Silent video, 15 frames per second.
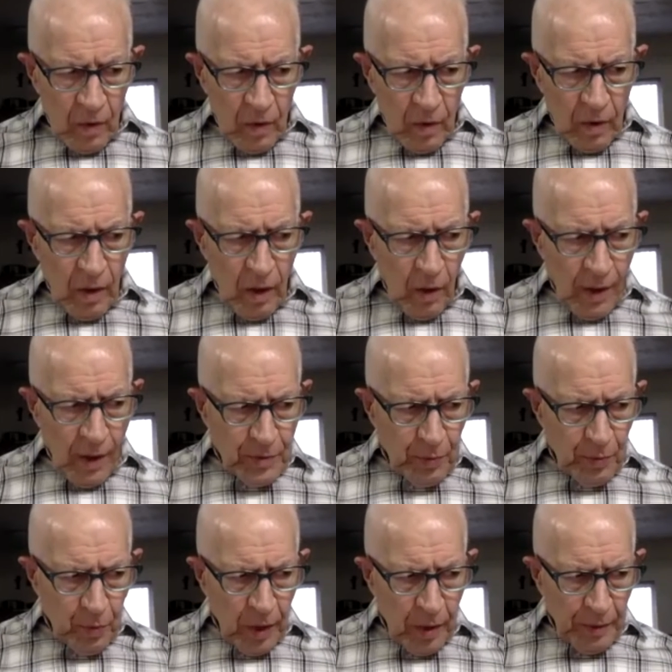you know, as
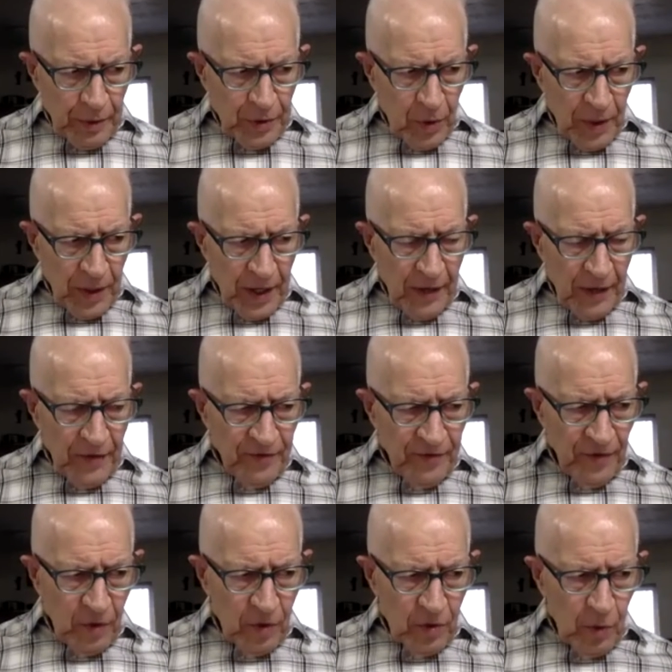we were talking on the
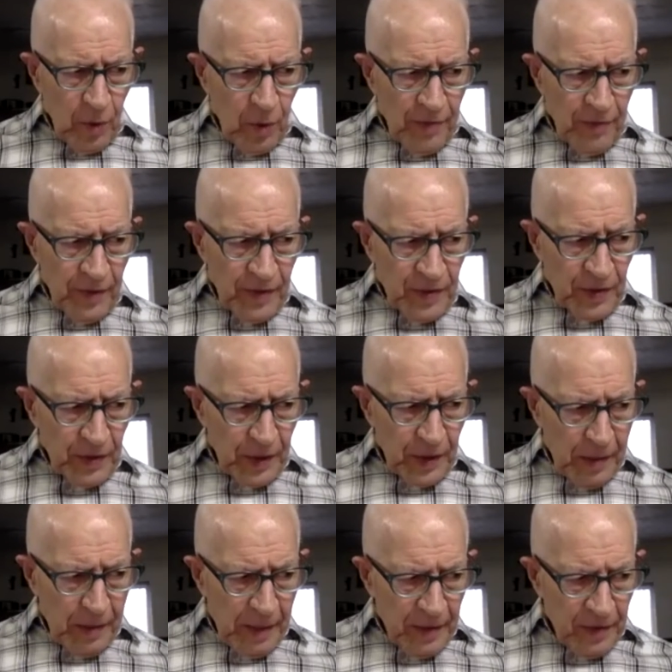phone quite recently
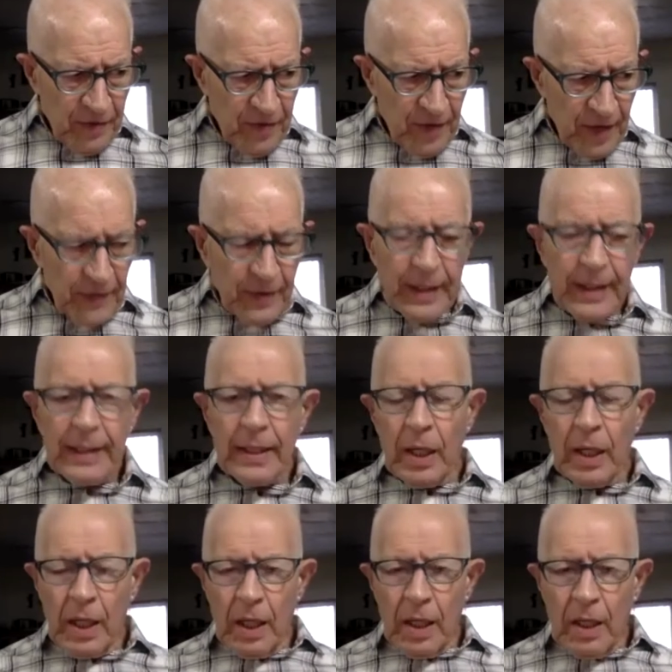about the fact that
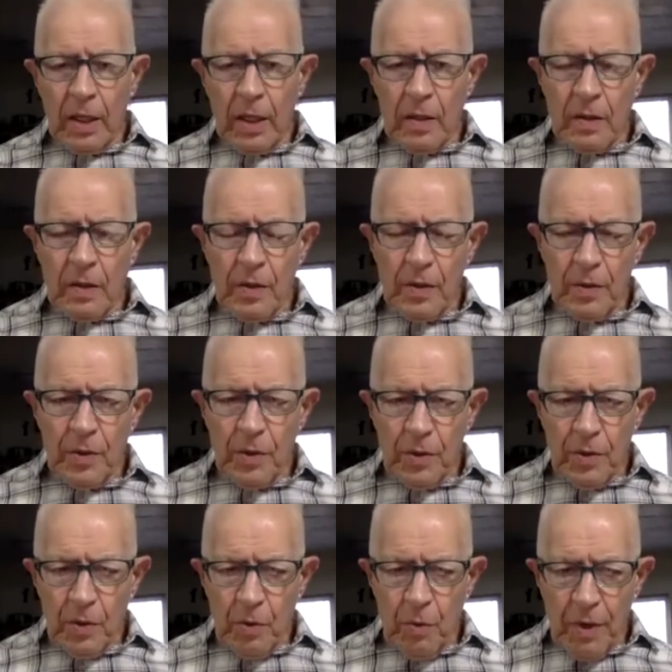
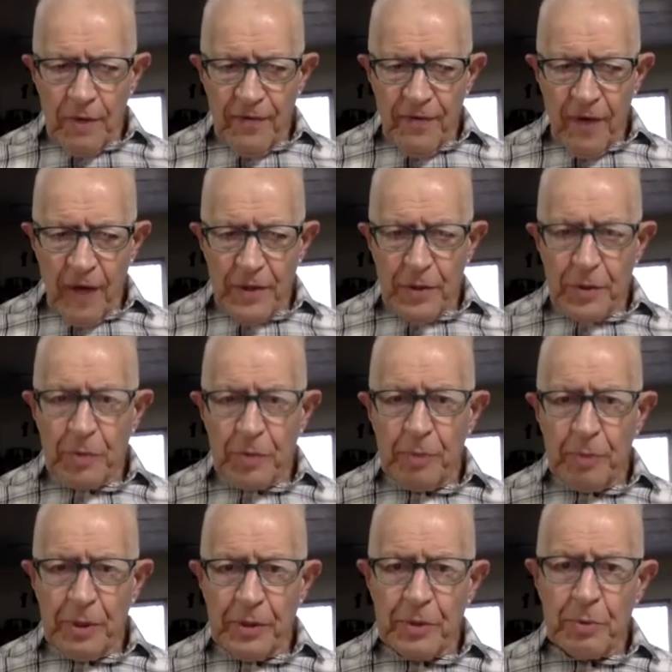you want to find your
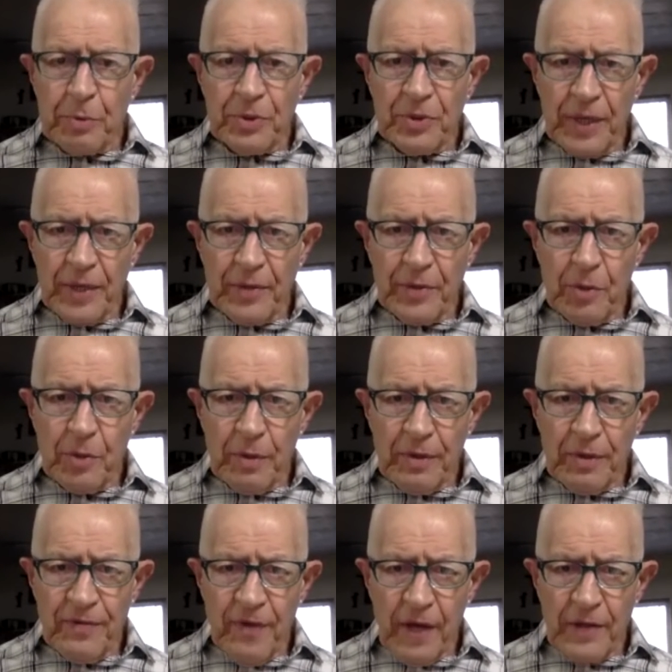spiritual center, you want
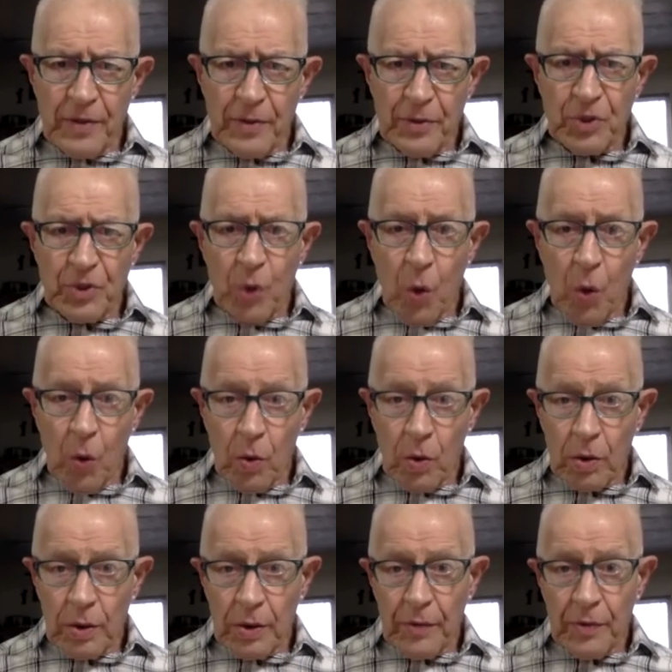to find your soul,
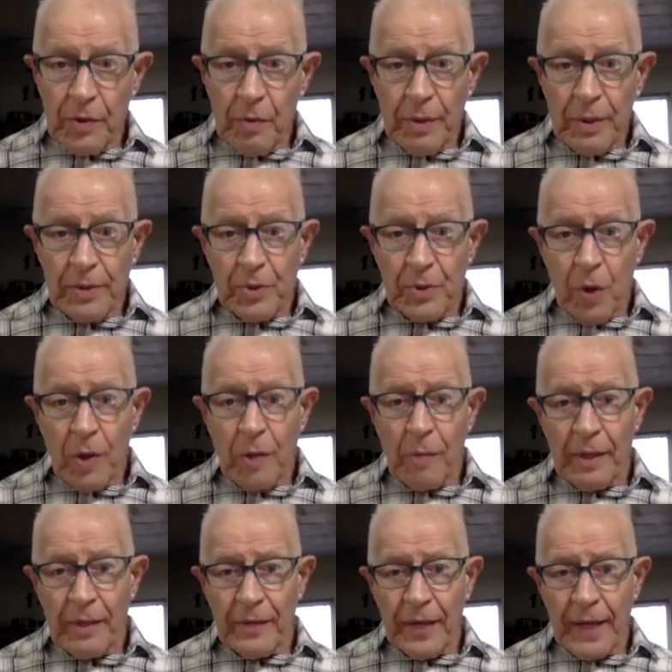you know, and you want to talk
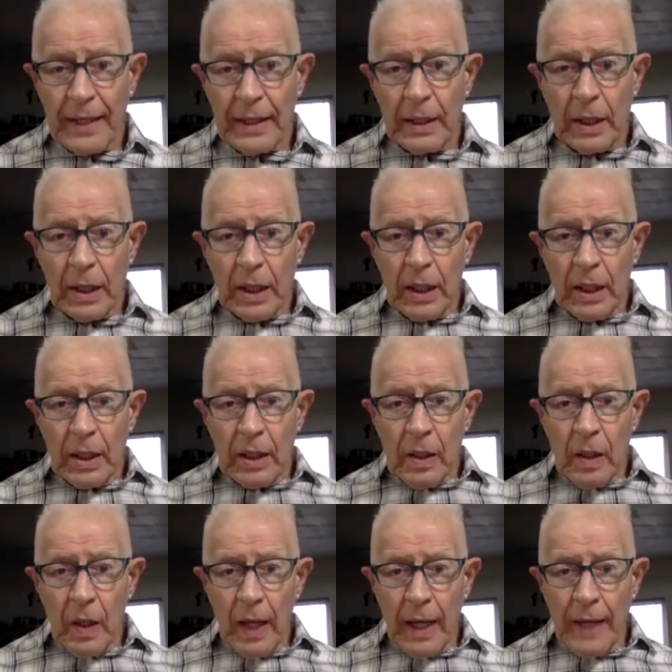about that
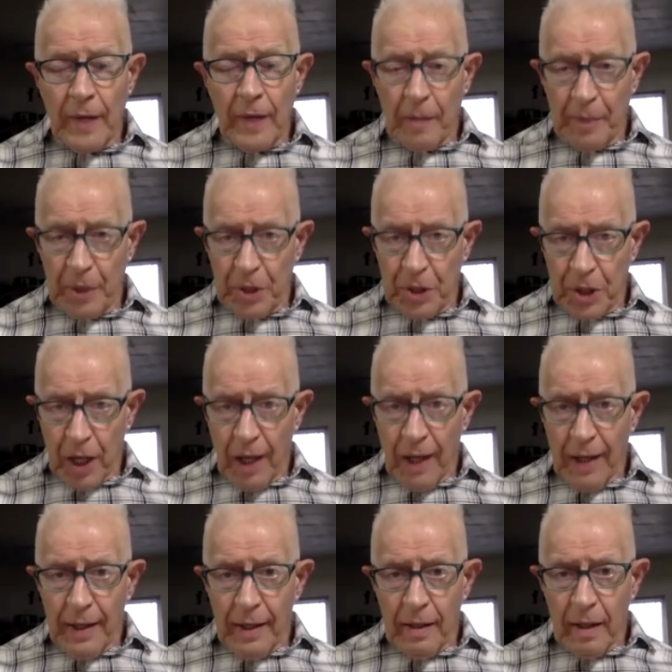and not be
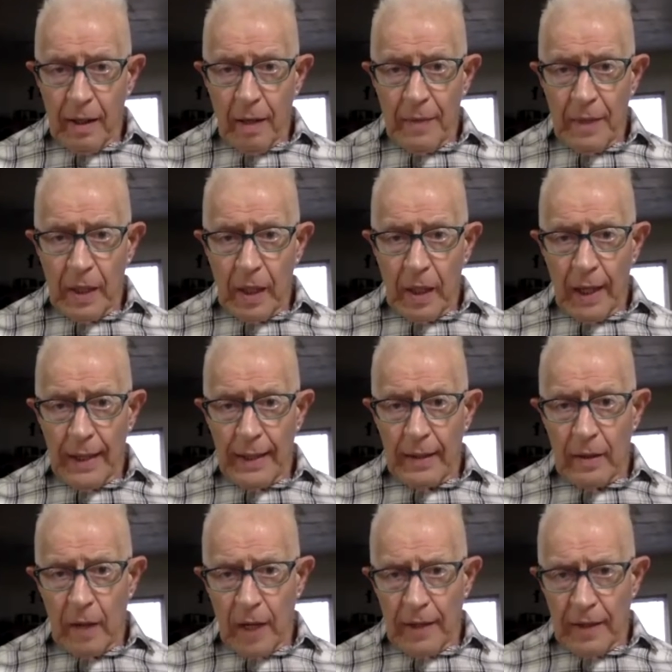shy. I mean, I
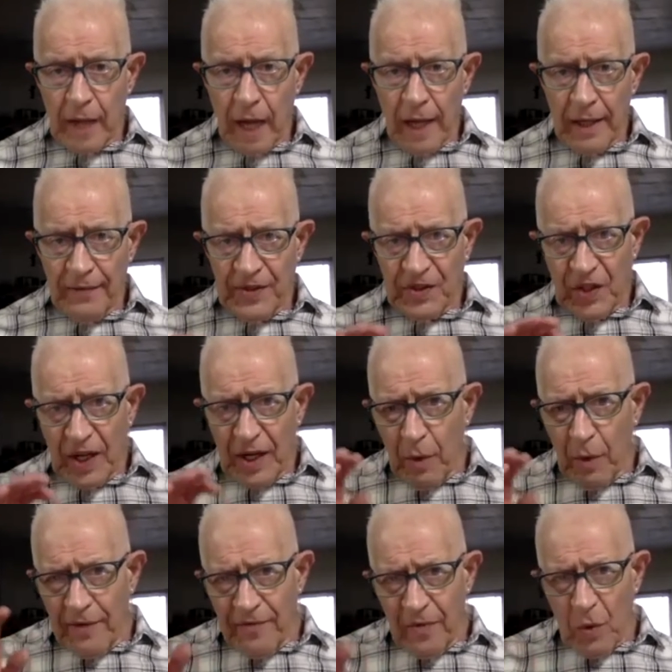kind of stay
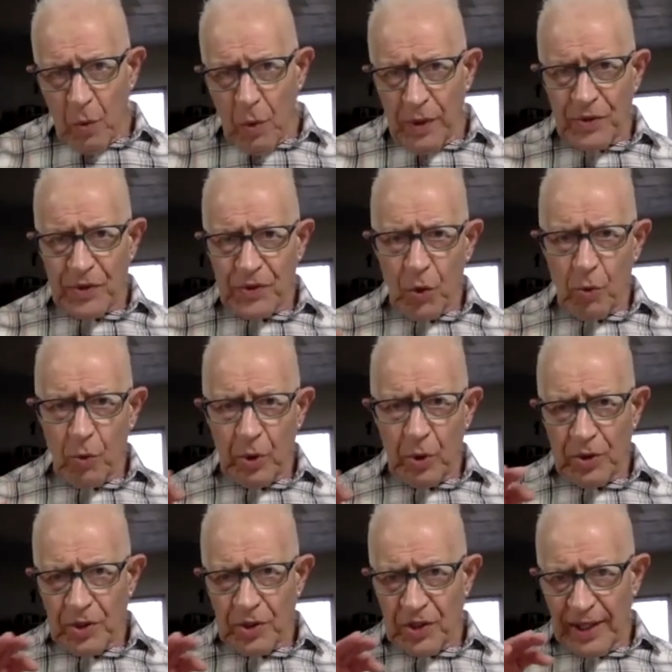away from the word soul
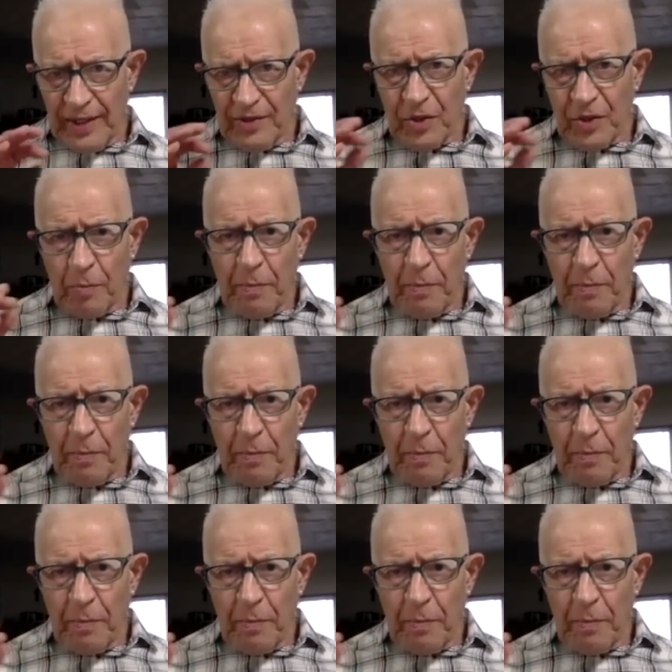because it sounds so